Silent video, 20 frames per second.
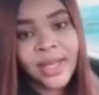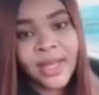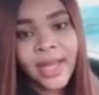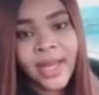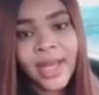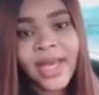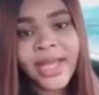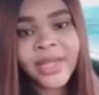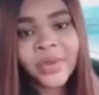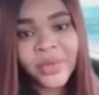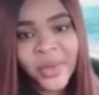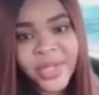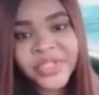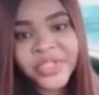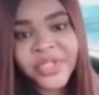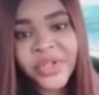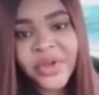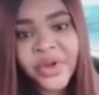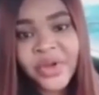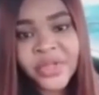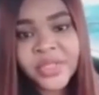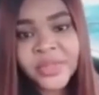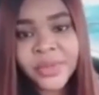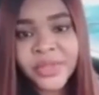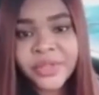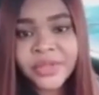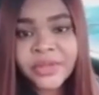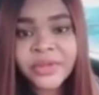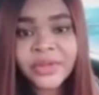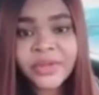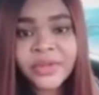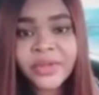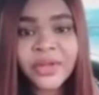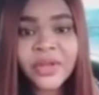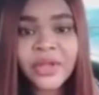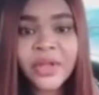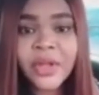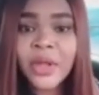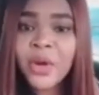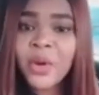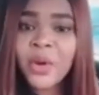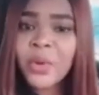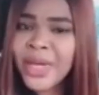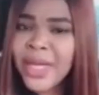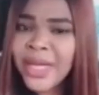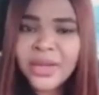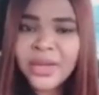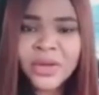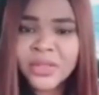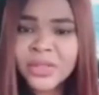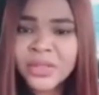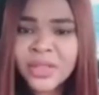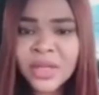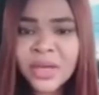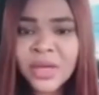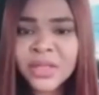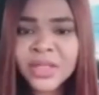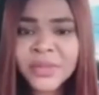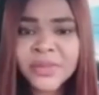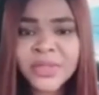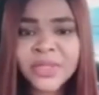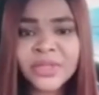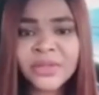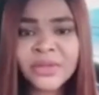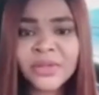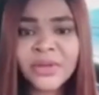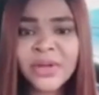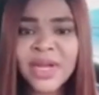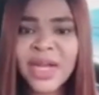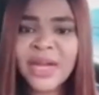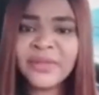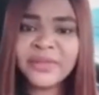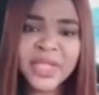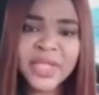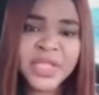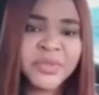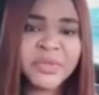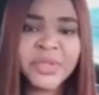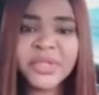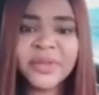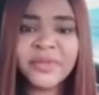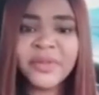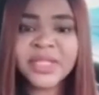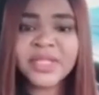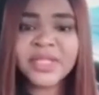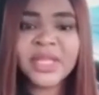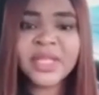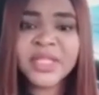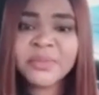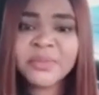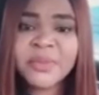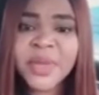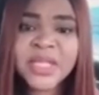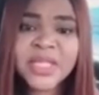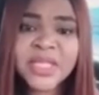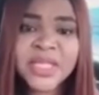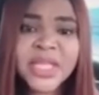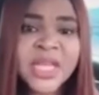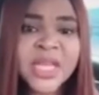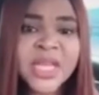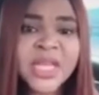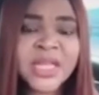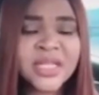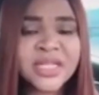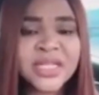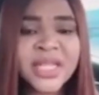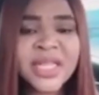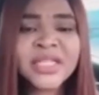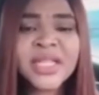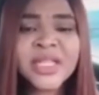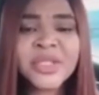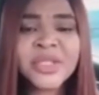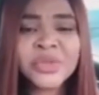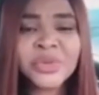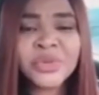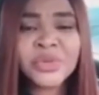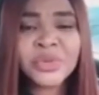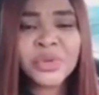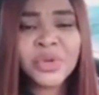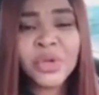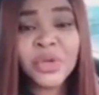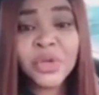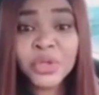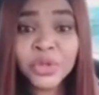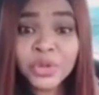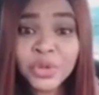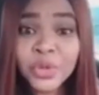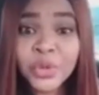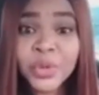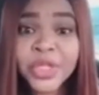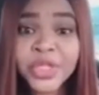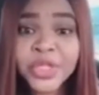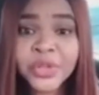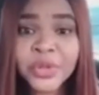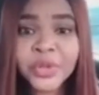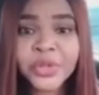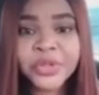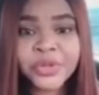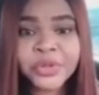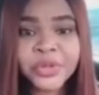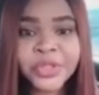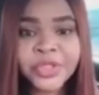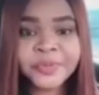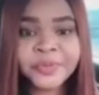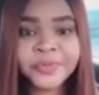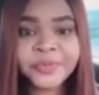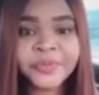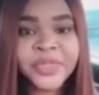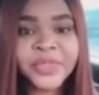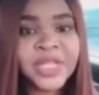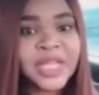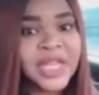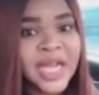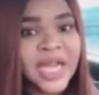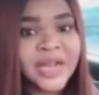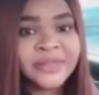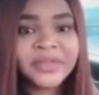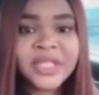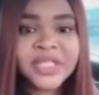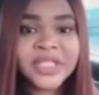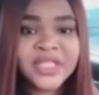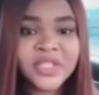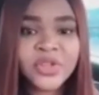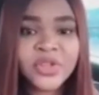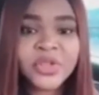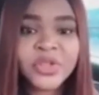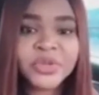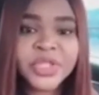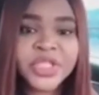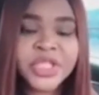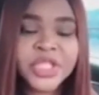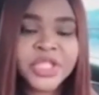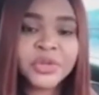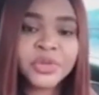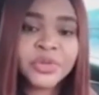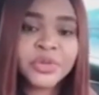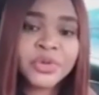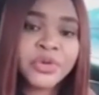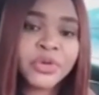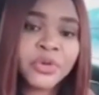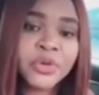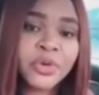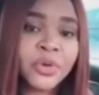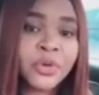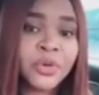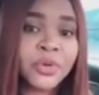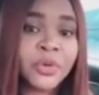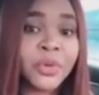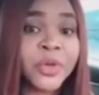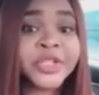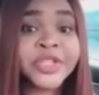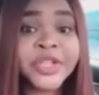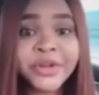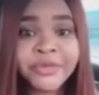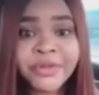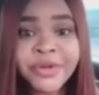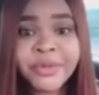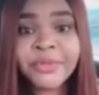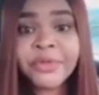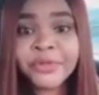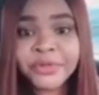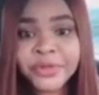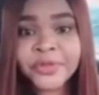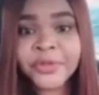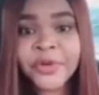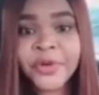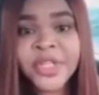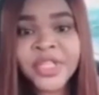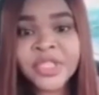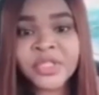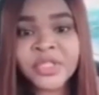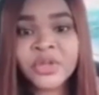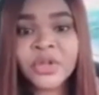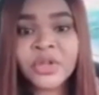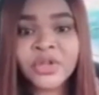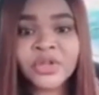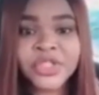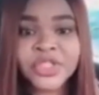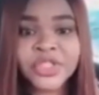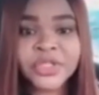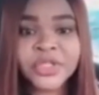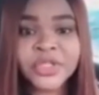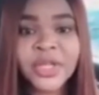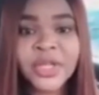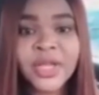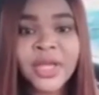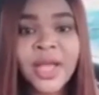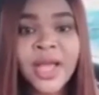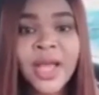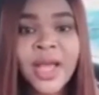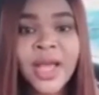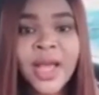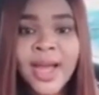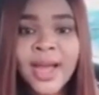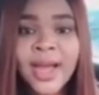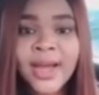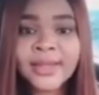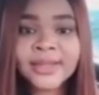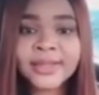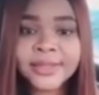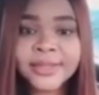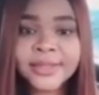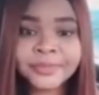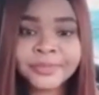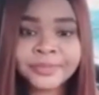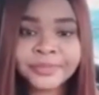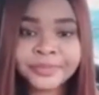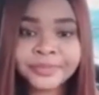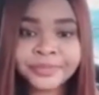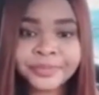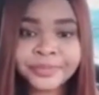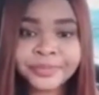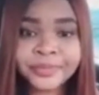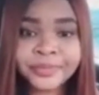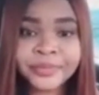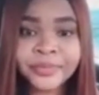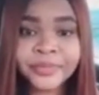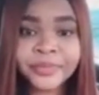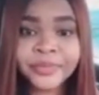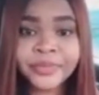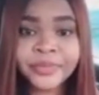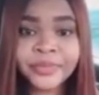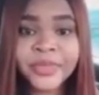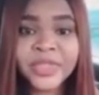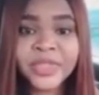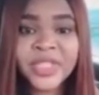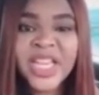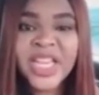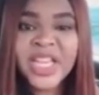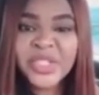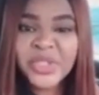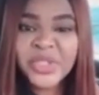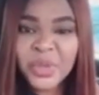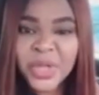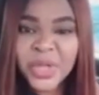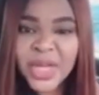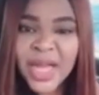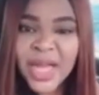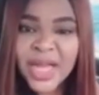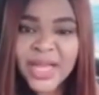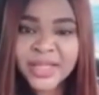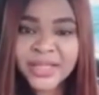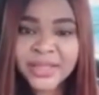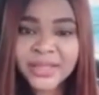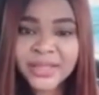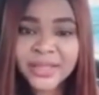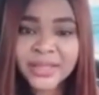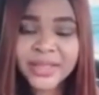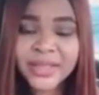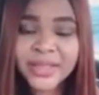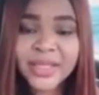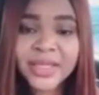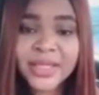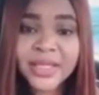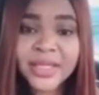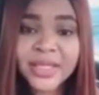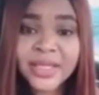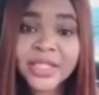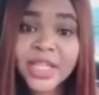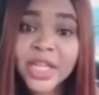I went to the hospital. When I got to the hospital, after a series of assessments, they decided to do a surgery. After surgery, they took what they removed for histology. And in July, they